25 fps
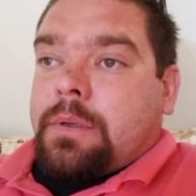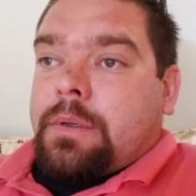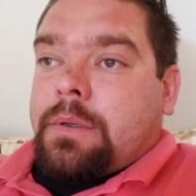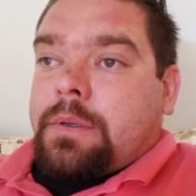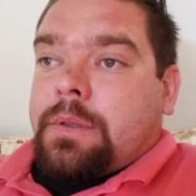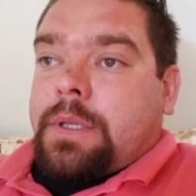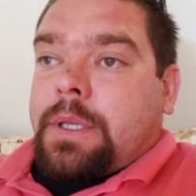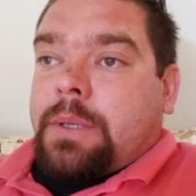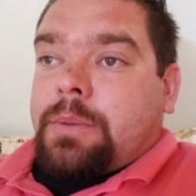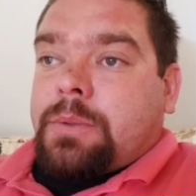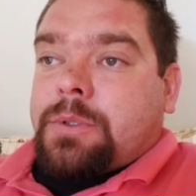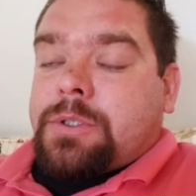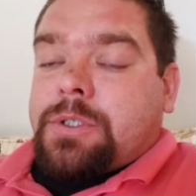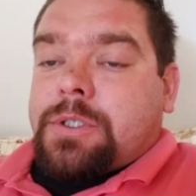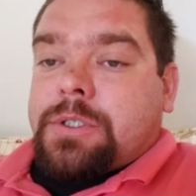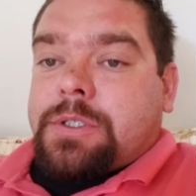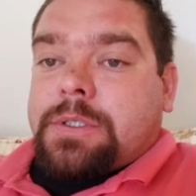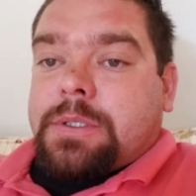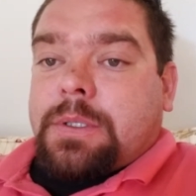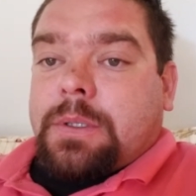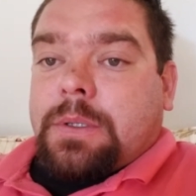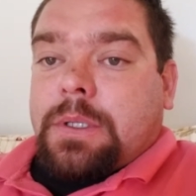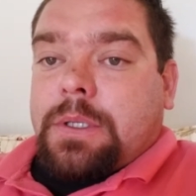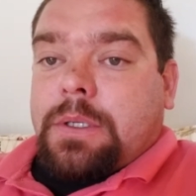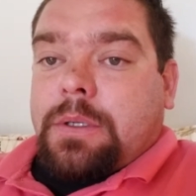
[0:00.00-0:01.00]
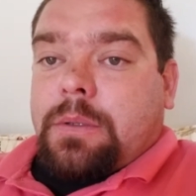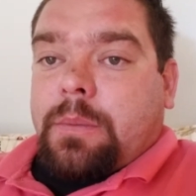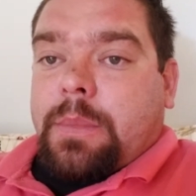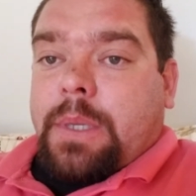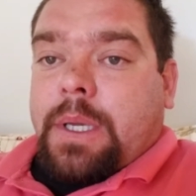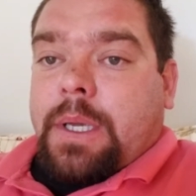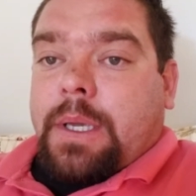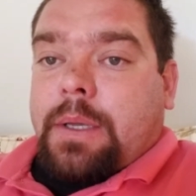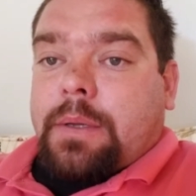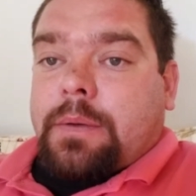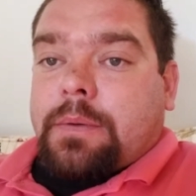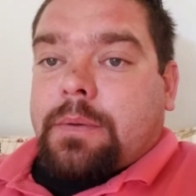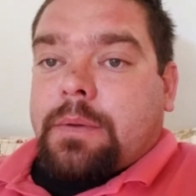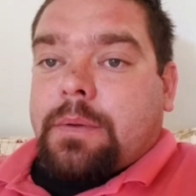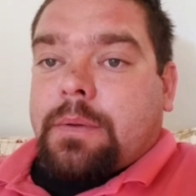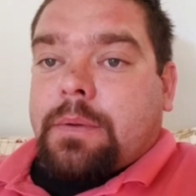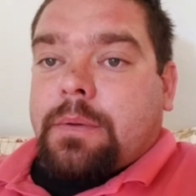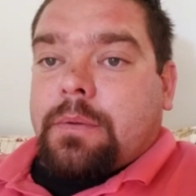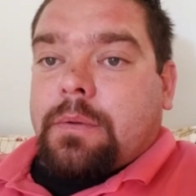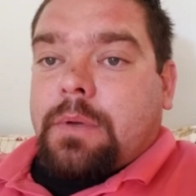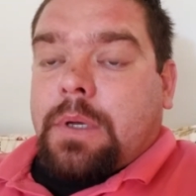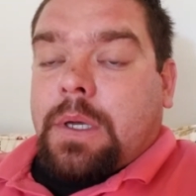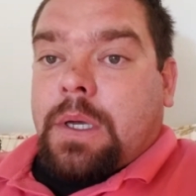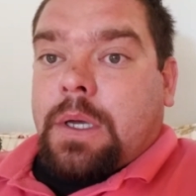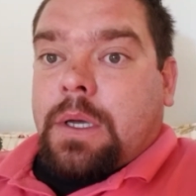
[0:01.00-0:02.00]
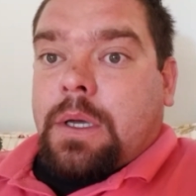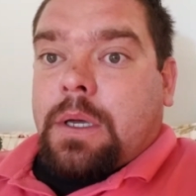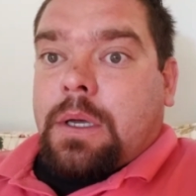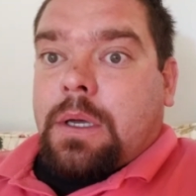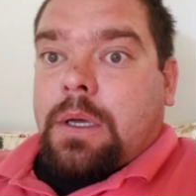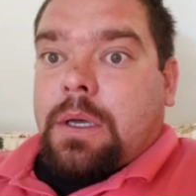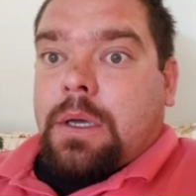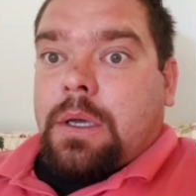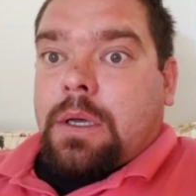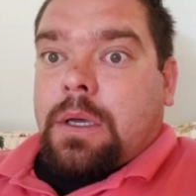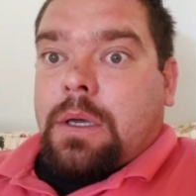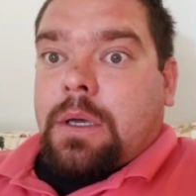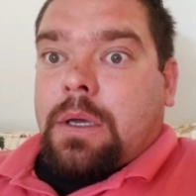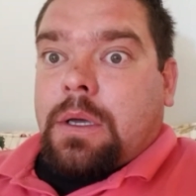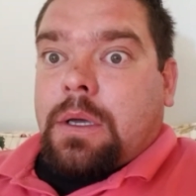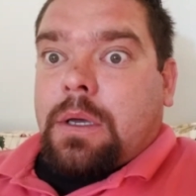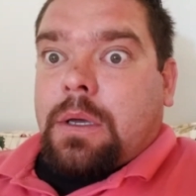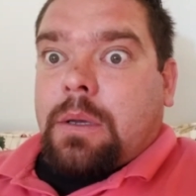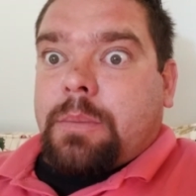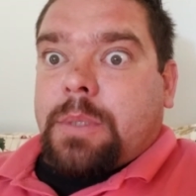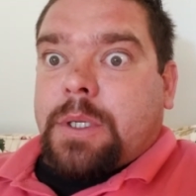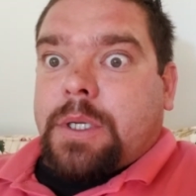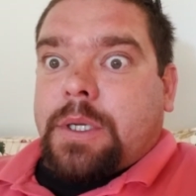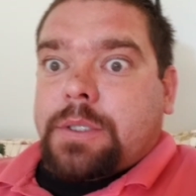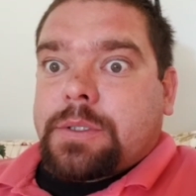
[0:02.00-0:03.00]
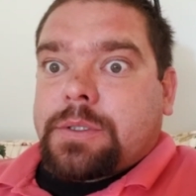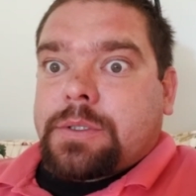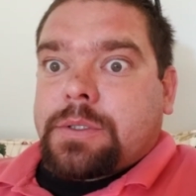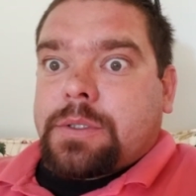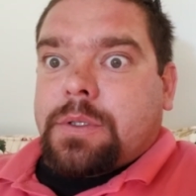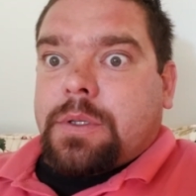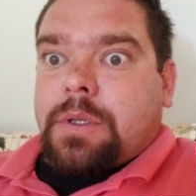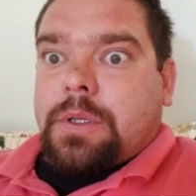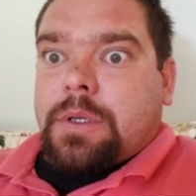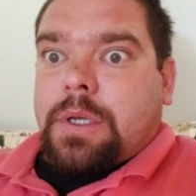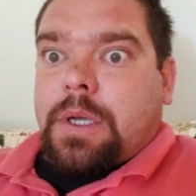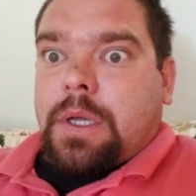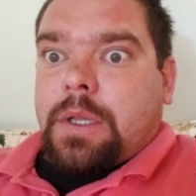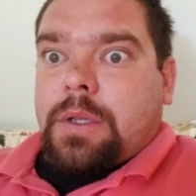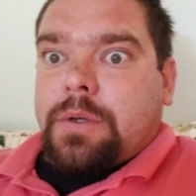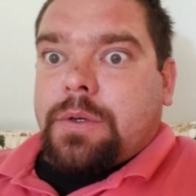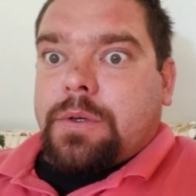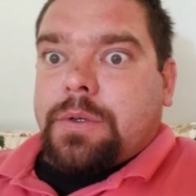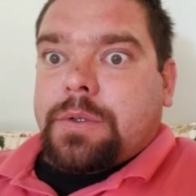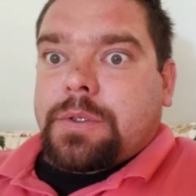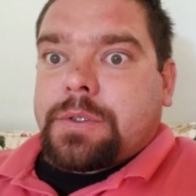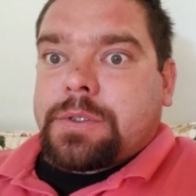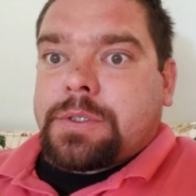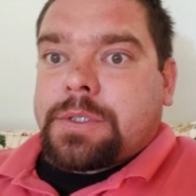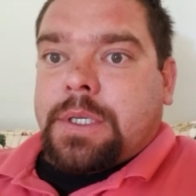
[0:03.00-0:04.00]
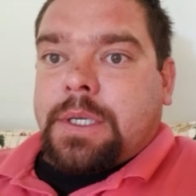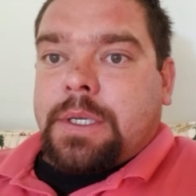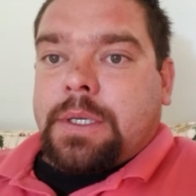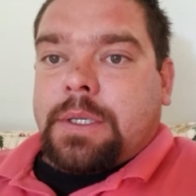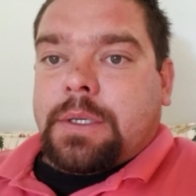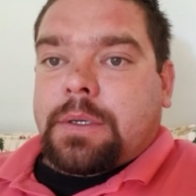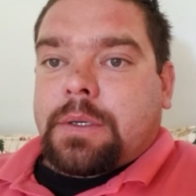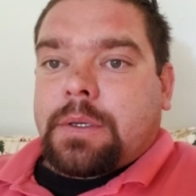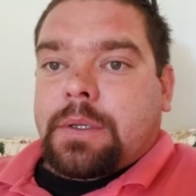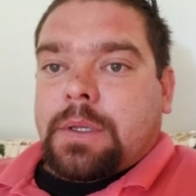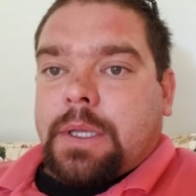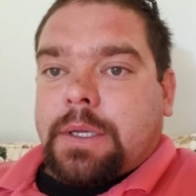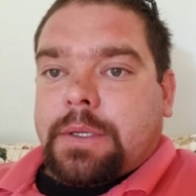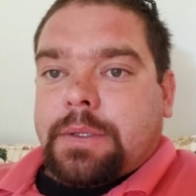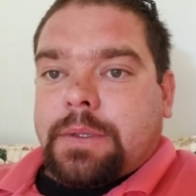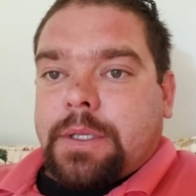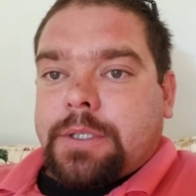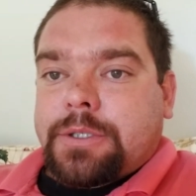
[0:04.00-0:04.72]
They were just the little man because of the color of their skin. Like they